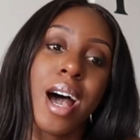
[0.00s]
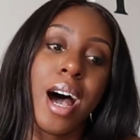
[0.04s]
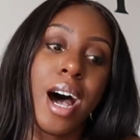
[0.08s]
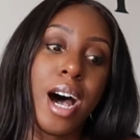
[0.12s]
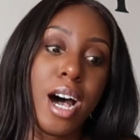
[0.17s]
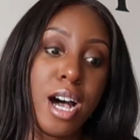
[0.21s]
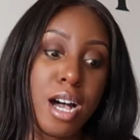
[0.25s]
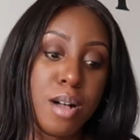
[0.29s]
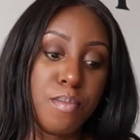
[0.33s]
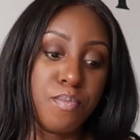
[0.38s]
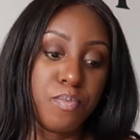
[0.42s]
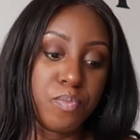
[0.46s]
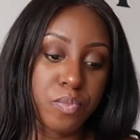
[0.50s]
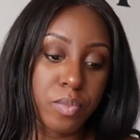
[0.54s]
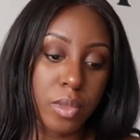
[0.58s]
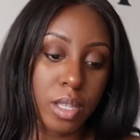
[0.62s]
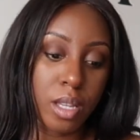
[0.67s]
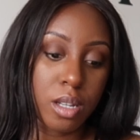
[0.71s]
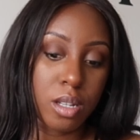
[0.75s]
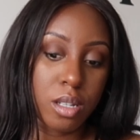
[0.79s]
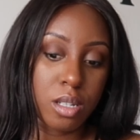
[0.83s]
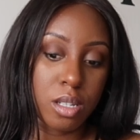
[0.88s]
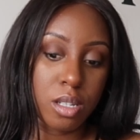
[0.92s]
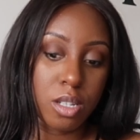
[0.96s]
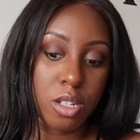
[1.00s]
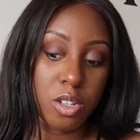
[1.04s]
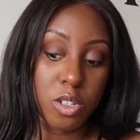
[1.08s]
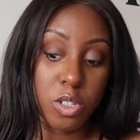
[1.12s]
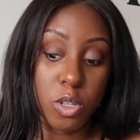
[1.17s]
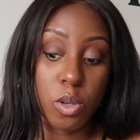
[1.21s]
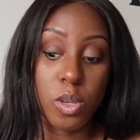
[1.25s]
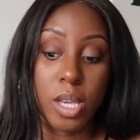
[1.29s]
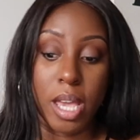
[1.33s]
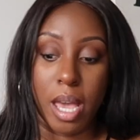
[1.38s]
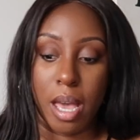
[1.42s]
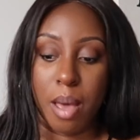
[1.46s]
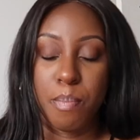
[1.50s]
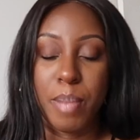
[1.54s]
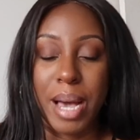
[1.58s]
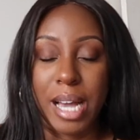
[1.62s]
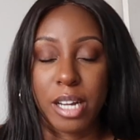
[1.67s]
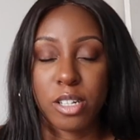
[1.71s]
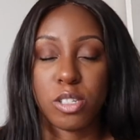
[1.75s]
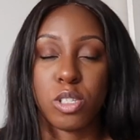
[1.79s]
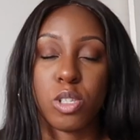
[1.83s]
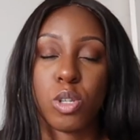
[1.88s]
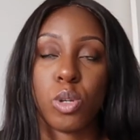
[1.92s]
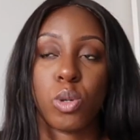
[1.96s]
that. So yeah,
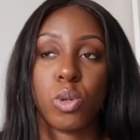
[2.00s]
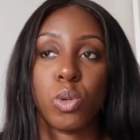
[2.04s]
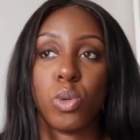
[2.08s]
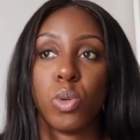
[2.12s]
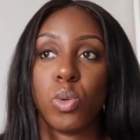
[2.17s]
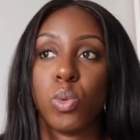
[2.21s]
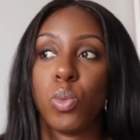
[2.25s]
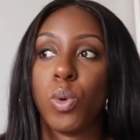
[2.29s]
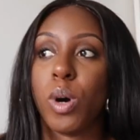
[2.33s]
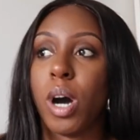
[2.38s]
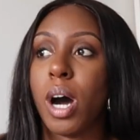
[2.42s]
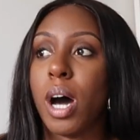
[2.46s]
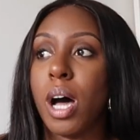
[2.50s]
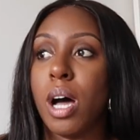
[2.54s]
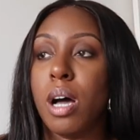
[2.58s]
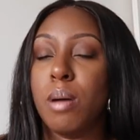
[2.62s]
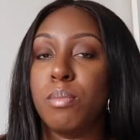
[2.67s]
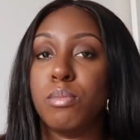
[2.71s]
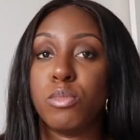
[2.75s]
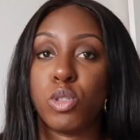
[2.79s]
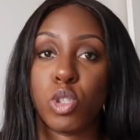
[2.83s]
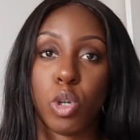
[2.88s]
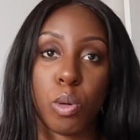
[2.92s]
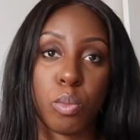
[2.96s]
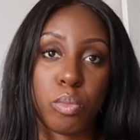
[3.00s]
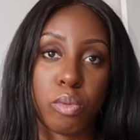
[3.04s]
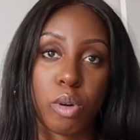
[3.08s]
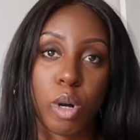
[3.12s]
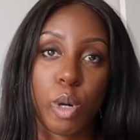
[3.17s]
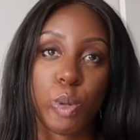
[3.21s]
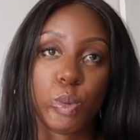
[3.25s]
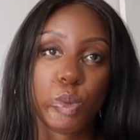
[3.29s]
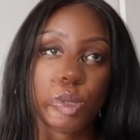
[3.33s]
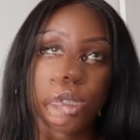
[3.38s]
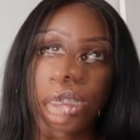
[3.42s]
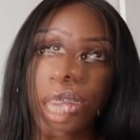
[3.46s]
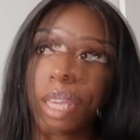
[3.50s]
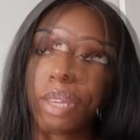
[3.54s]
back to job roles.